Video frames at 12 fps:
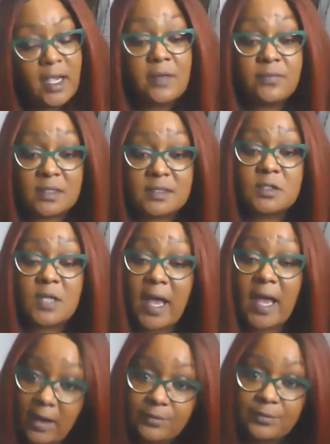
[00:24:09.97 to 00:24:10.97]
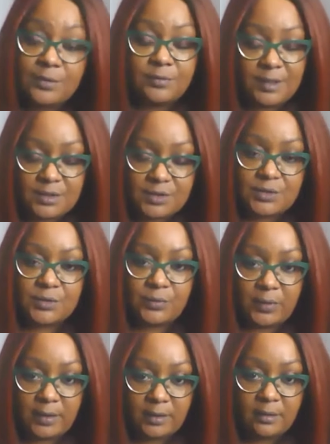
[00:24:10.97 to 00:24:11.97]
And this is how you need to
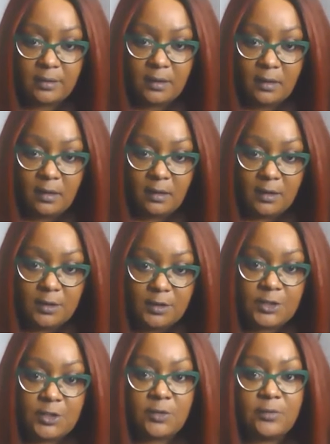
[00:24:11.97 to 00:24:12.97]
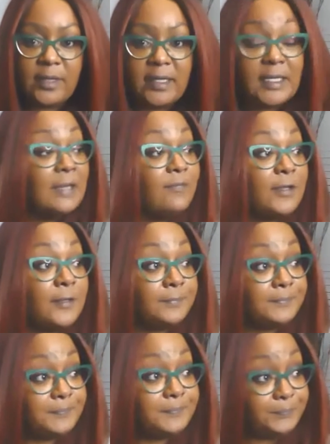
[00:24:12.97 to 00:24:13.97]
do it you know like even
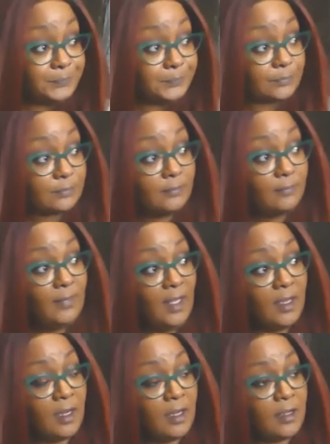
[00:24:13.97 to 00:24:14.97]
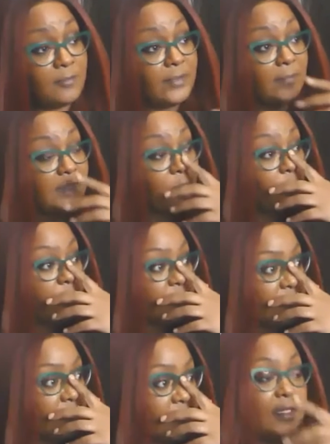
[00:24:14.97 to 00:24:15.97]
um i mean with
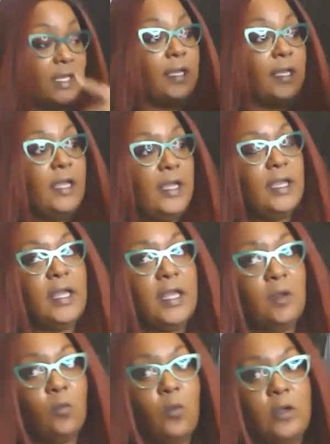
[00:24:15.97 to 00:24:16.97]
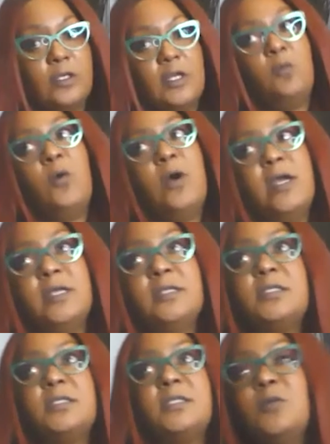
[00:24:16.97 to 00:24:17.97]
like it it
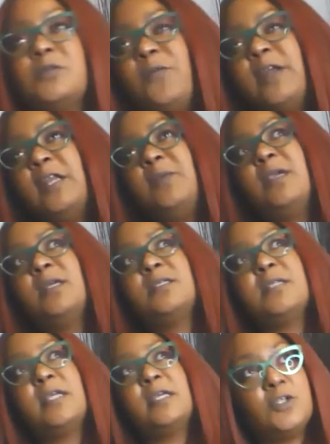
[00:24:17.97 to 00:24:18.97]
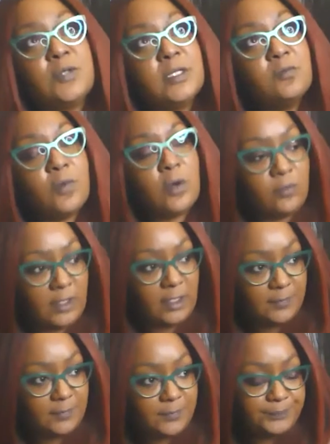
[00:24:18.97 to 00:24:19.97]
was it was funny because like during
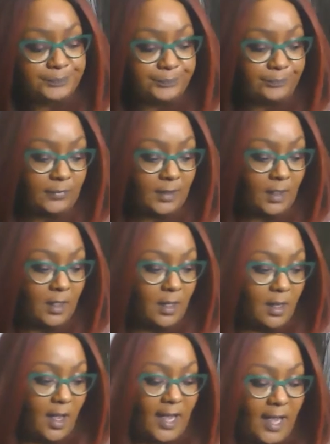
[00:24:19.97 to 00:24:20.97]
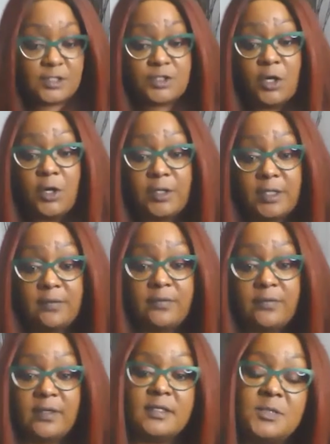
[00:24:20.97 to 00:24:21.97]
rona i started
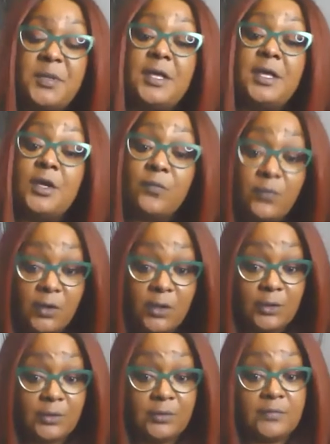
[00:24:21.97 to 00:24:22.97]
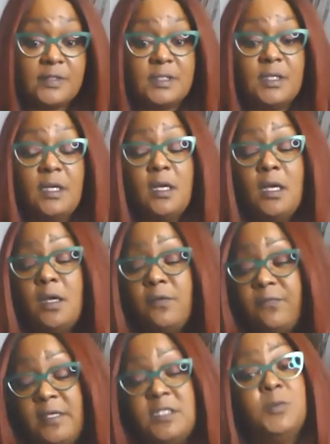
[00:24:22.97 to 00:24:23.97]
the speaking of curves
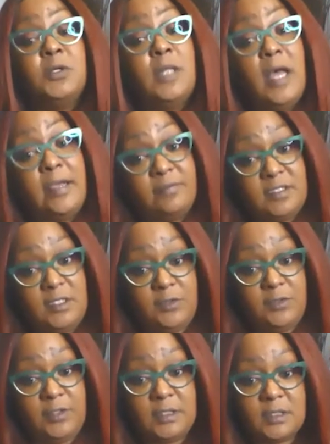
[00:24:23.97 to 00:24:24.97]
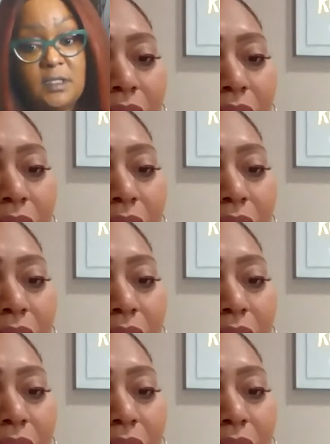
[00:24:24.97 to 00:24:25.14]
facebook live series